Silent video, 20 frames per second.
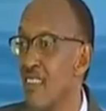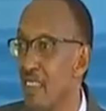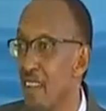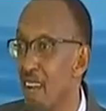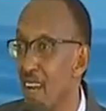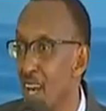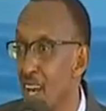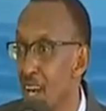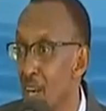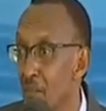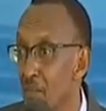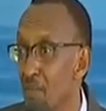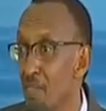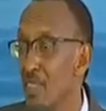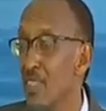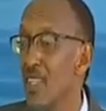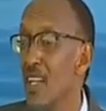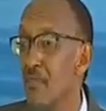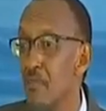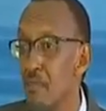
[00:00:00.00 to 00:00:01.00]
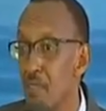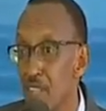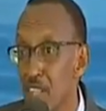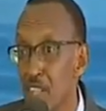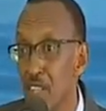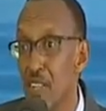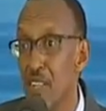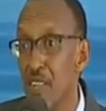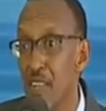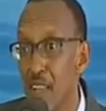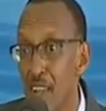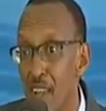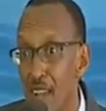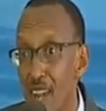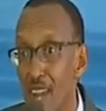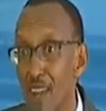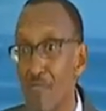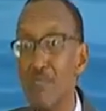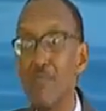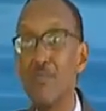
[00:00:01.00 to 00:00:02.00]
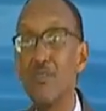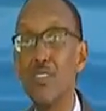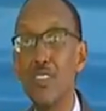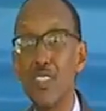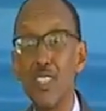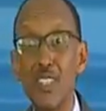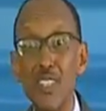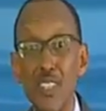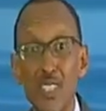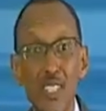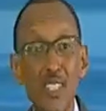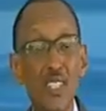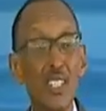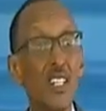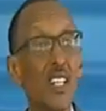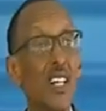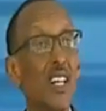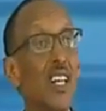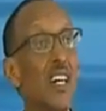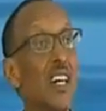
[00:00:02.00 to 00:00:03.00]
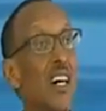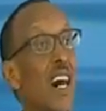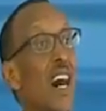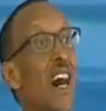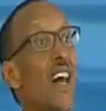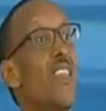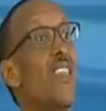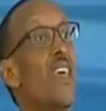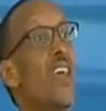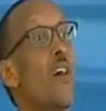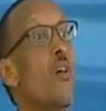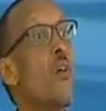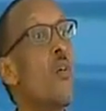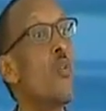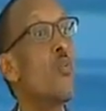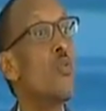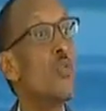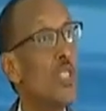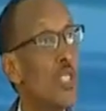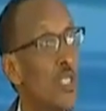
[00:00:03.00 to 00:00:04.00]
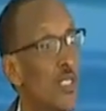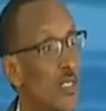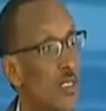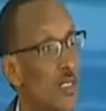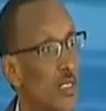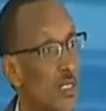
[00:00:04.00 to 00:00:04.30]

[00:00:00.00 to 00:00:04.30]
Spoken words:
The arms, the ammunition they have are their own.